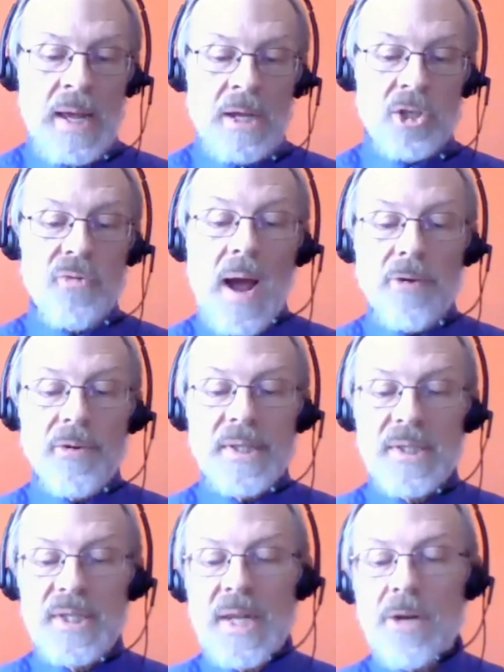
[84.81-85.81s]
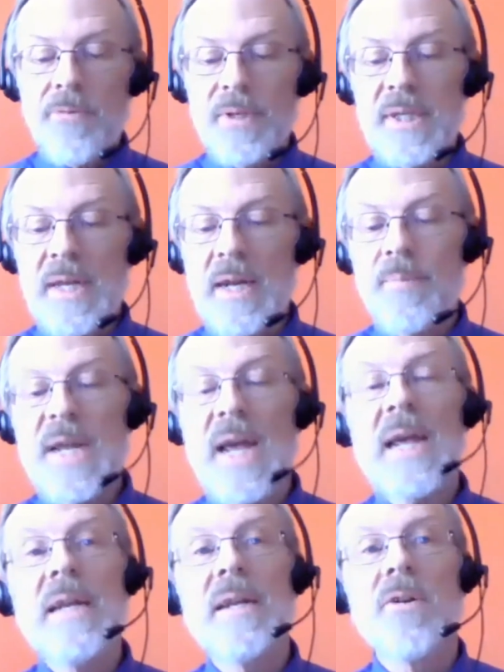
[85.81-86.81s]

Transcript: shrouded in secrecy and obtained